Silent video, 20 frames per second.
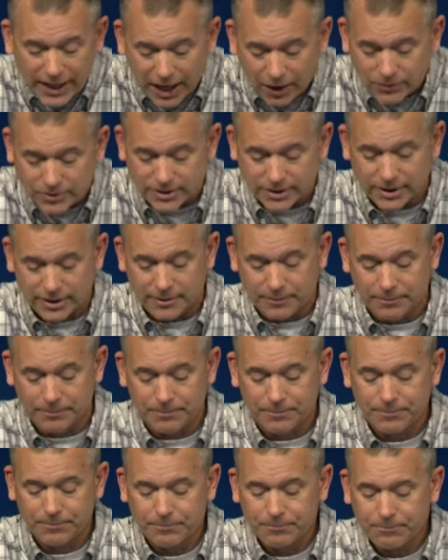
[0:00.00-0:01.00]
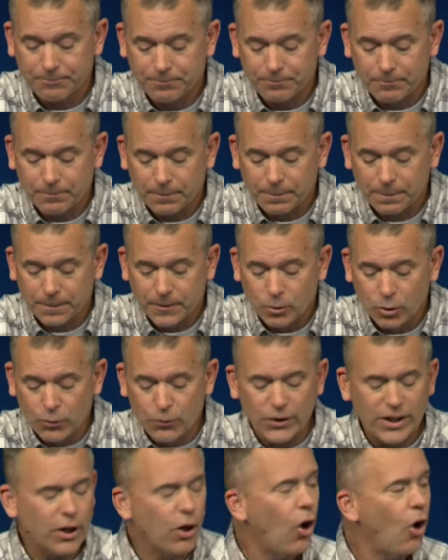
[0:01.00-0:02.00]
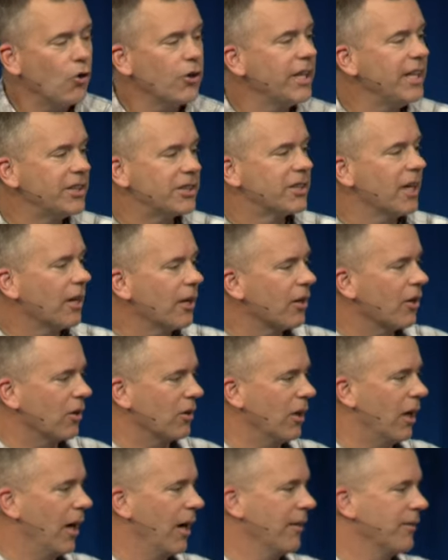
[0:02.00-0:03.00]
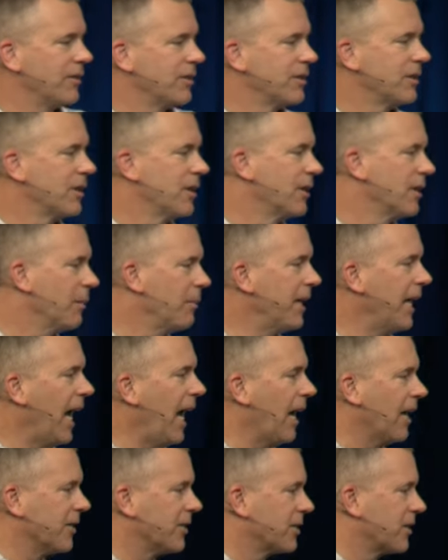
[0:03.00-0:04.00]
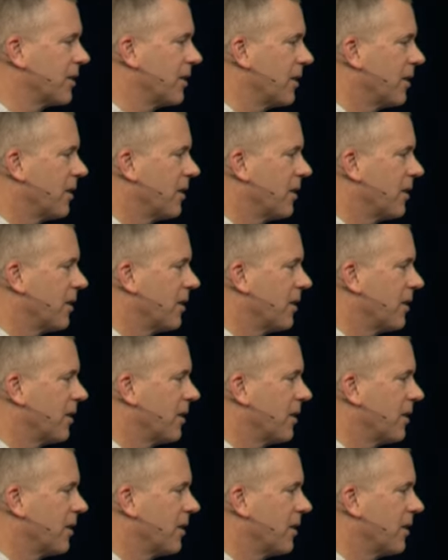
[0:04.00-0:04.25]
out to Him. We forget all that He's done in our lives. Let me ask